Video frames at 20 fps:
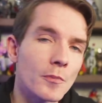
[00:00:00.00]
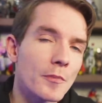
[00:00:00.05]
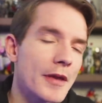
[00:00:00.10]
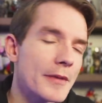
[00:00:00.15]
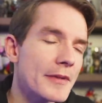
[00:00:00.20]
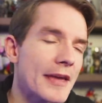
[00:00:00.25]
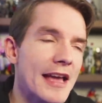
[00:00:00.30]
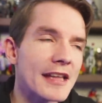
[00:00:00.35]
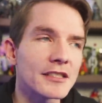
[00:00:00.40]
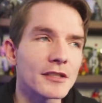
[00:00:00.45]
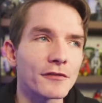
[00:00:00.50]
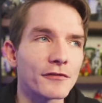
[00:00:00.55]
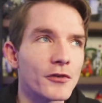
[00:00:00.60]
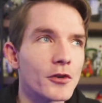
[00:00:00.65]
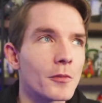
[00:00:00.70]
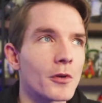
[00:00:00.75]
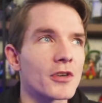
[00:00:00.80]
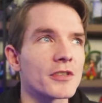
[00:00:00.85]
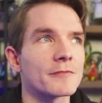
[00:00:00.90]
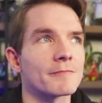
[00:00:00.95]
maybe adds a
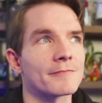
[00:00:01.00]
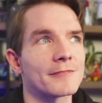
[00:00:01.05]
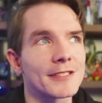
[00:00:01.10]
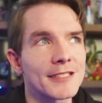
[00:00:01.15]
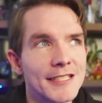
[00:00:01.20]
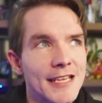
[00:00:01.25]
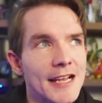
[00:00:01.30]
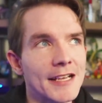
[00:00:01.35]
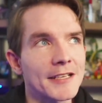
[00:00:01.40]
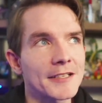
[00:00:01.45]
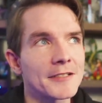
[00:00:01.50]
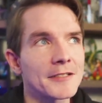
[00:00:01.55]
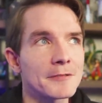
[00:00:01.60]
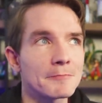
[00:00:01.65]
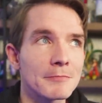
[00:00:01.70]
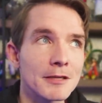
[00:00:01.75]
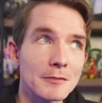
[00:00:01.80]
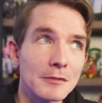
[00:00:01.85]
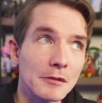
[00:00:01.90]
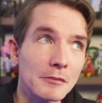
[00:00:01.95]
few more
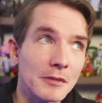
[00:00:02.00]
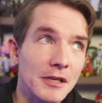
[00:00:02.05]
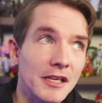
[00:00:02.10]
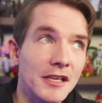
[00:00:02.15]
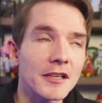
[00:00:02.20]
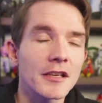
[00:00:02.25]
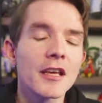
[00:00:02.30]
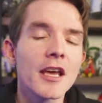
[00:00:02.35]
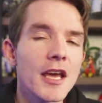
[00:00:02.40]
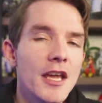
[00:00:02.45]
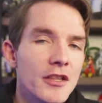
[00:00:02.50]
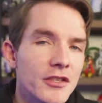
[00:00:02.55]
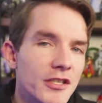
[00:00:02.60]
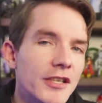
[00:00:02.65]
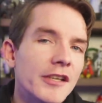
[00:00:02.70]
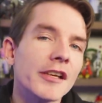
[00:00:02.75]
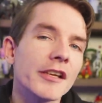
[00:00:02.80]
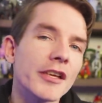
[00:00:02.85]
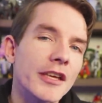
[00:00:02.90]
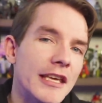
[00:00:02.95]
seconds, maybe a minute
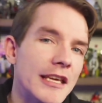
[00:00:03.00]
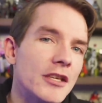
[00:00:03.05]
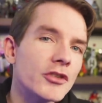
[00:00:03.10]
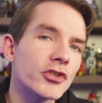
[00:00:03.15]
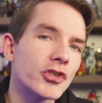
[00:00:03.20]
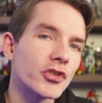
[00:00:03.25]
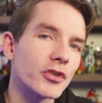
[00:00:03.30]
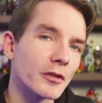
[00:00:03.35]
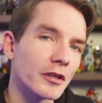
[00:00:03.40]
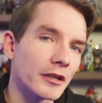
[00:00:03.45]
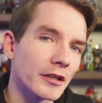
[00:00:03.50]
to each